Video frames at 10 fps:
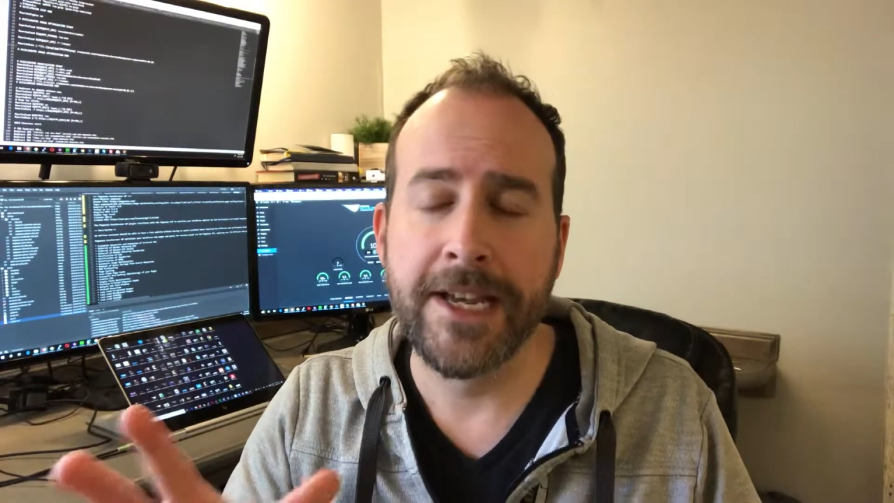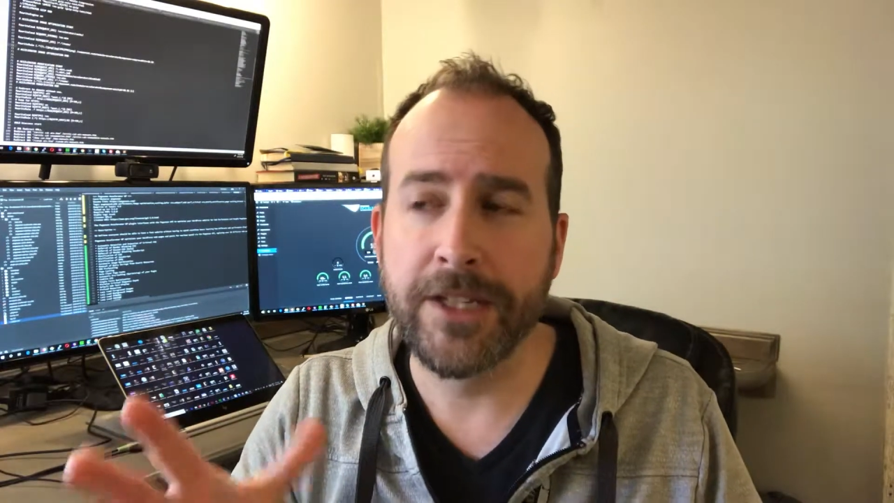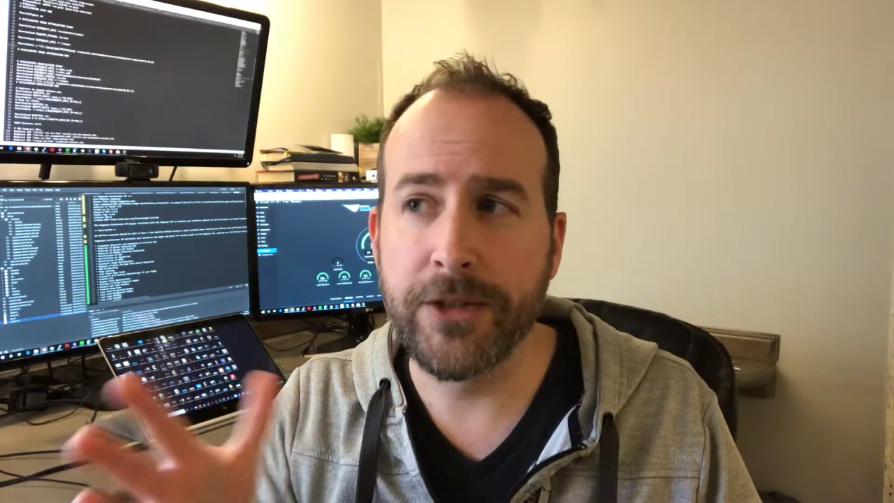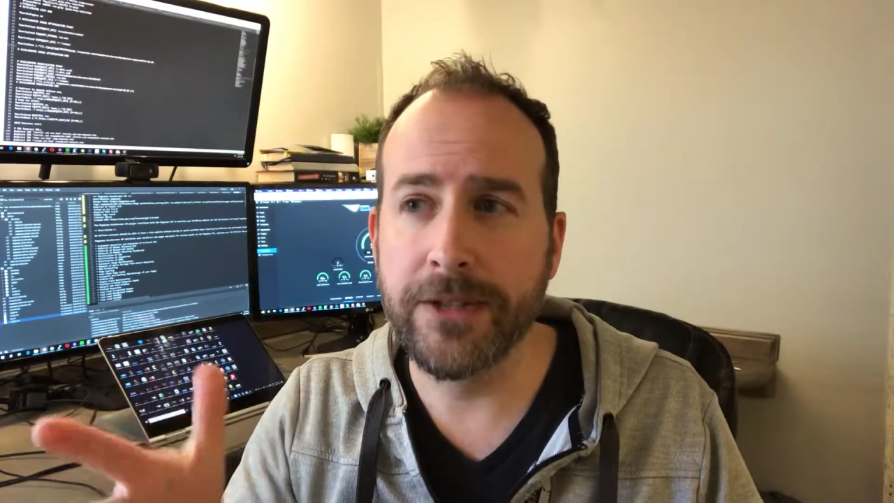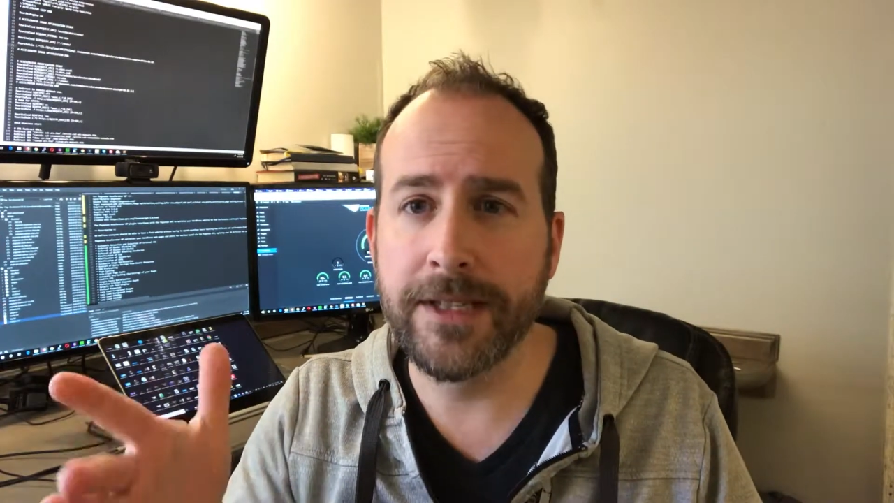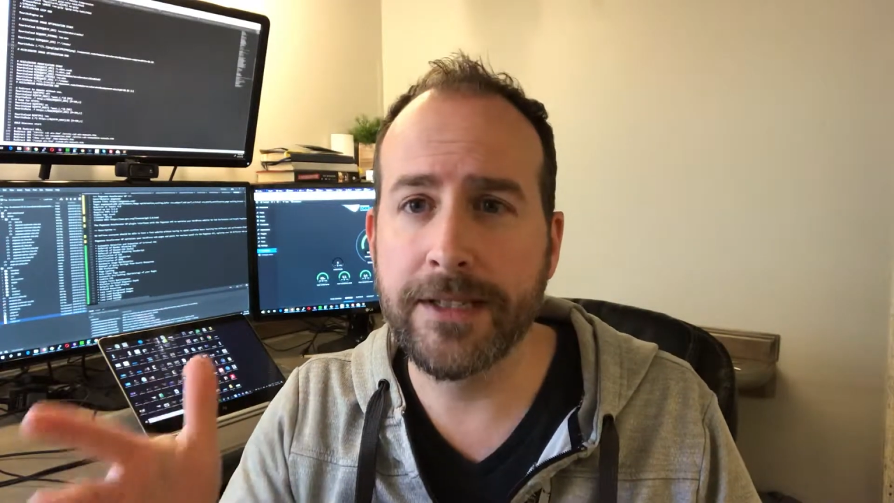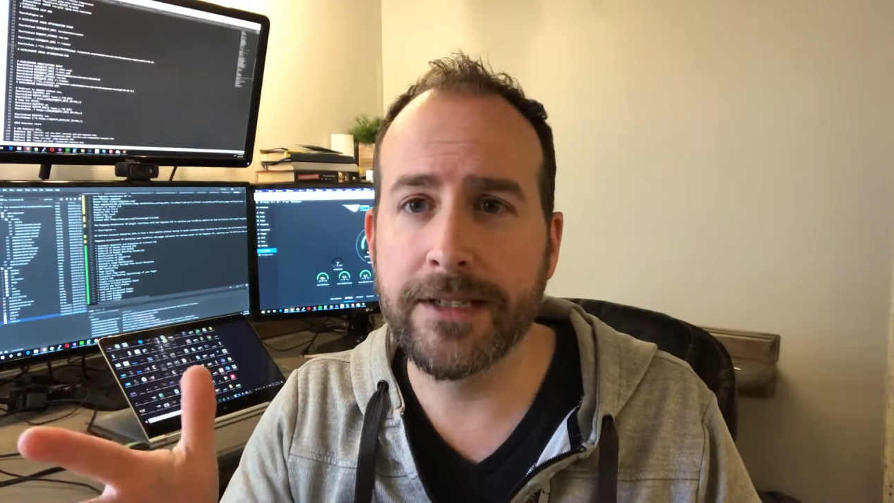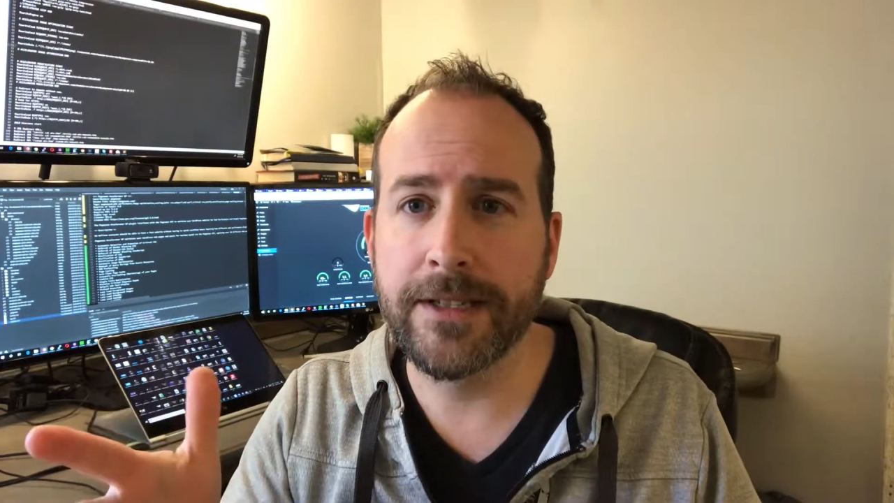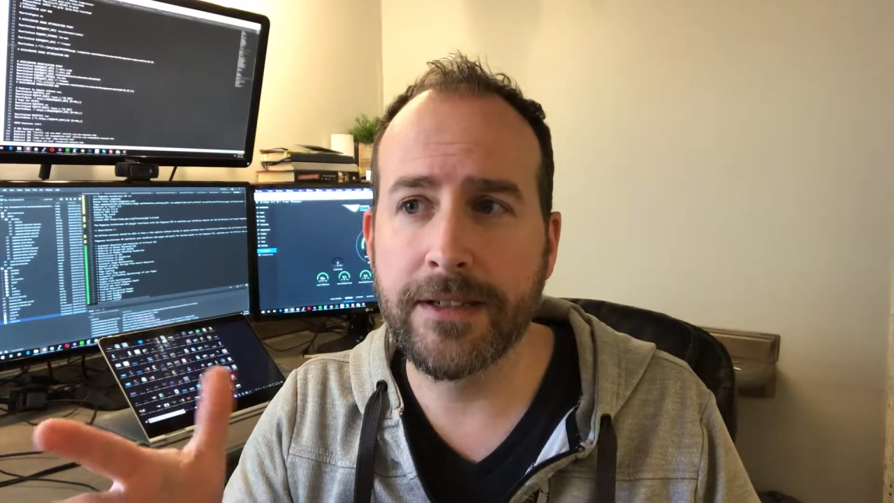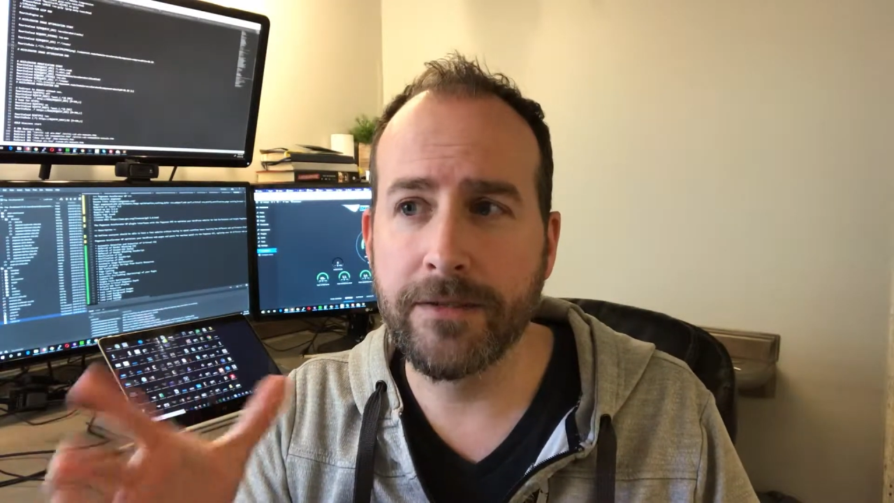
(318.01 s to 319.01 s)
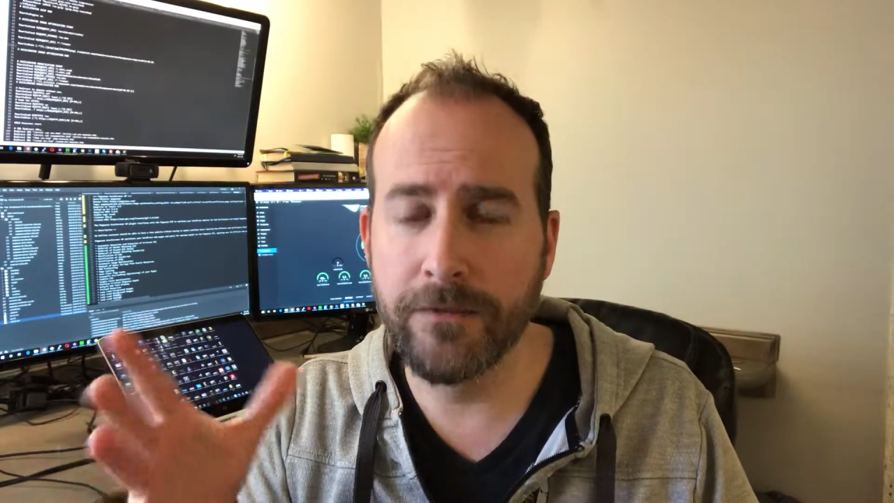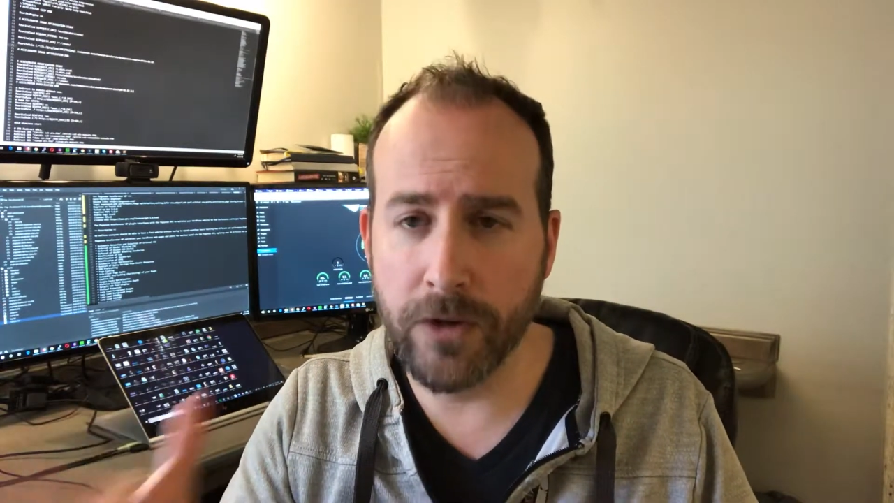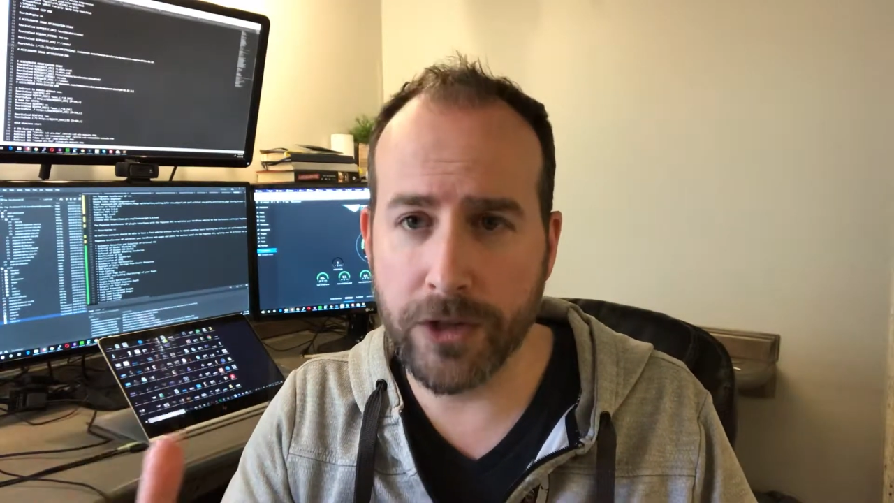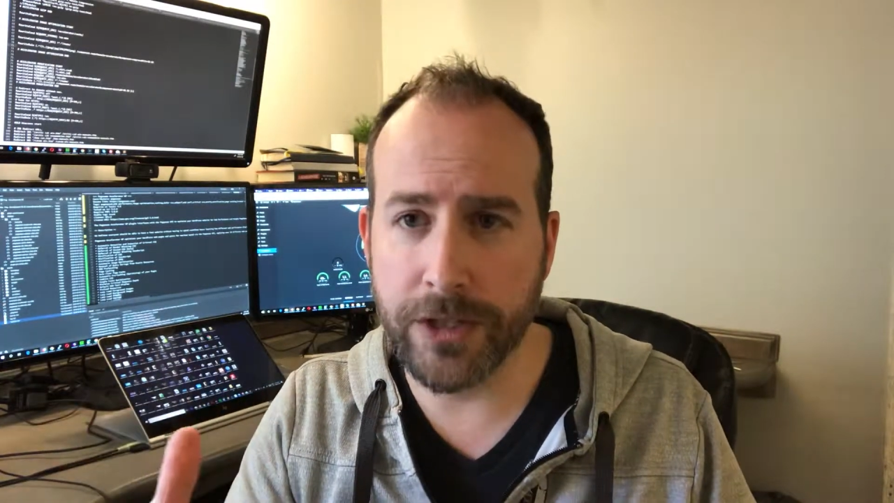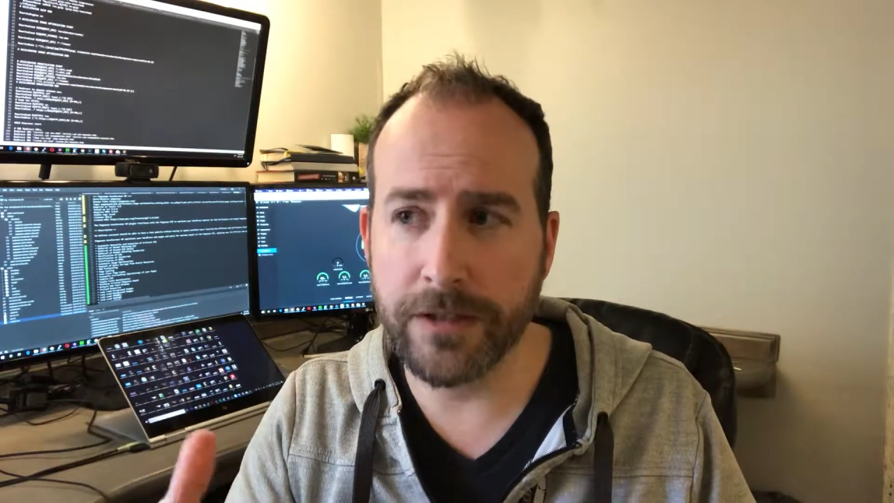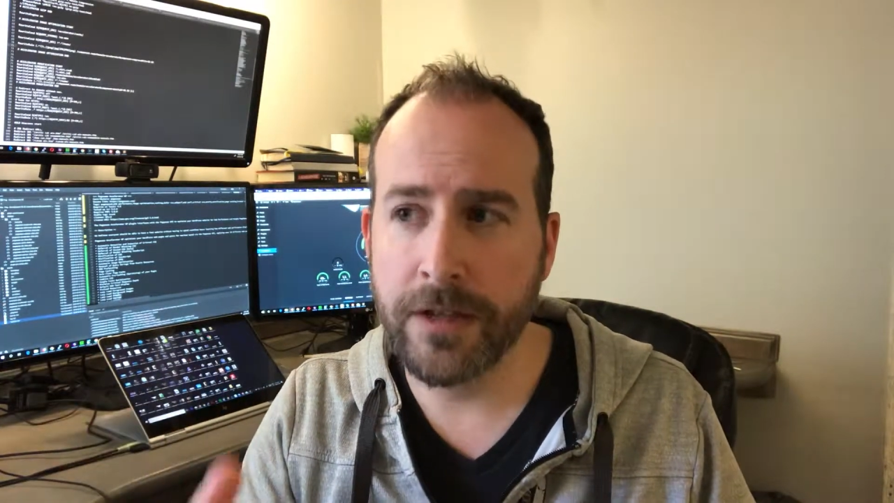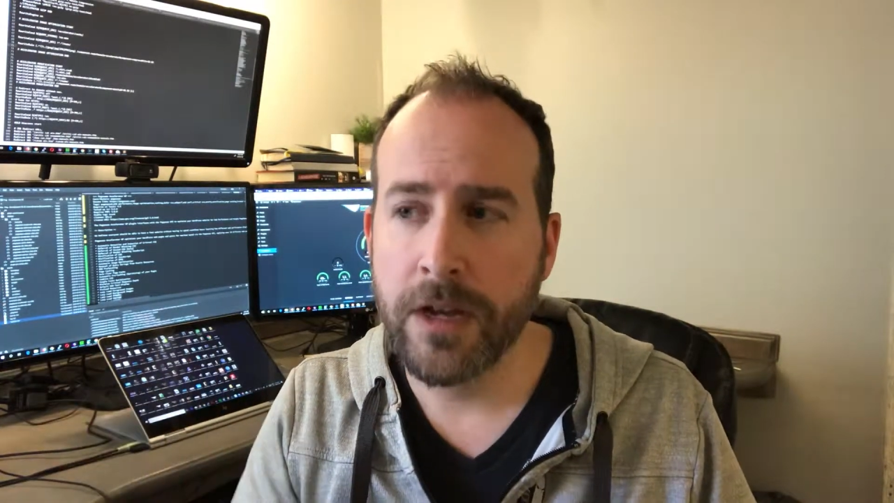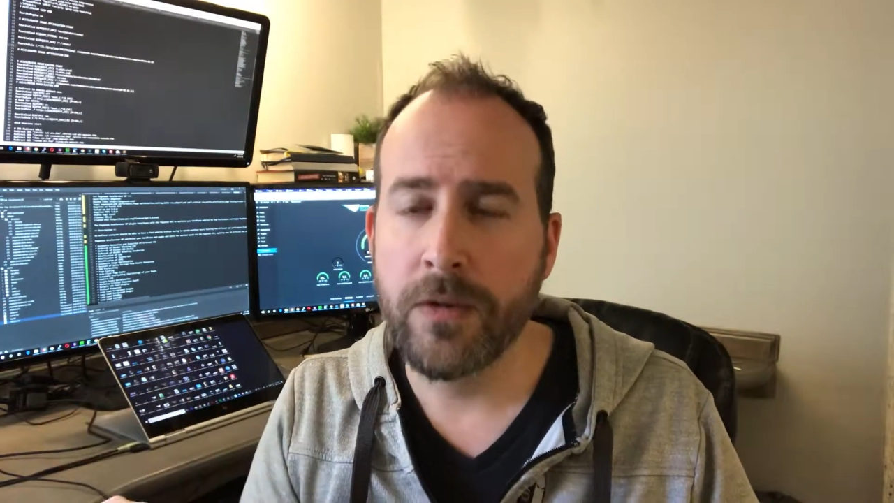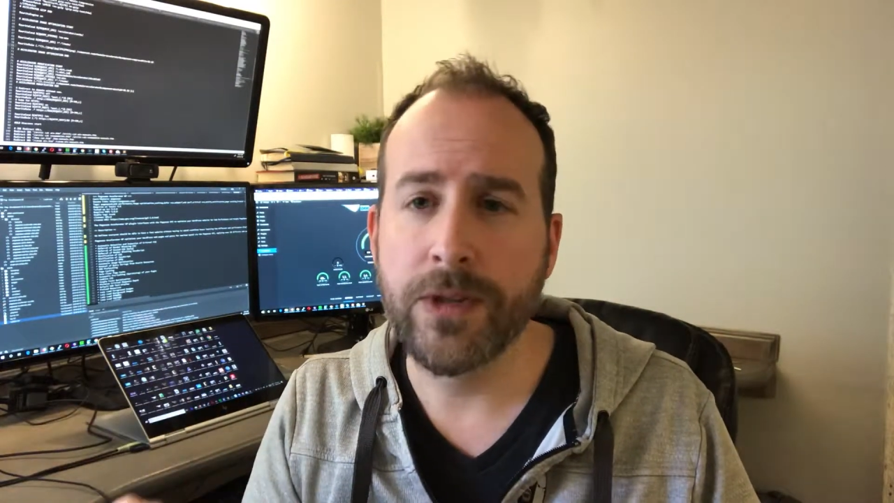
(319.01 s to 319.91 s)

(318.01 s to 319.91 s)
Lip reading: to this version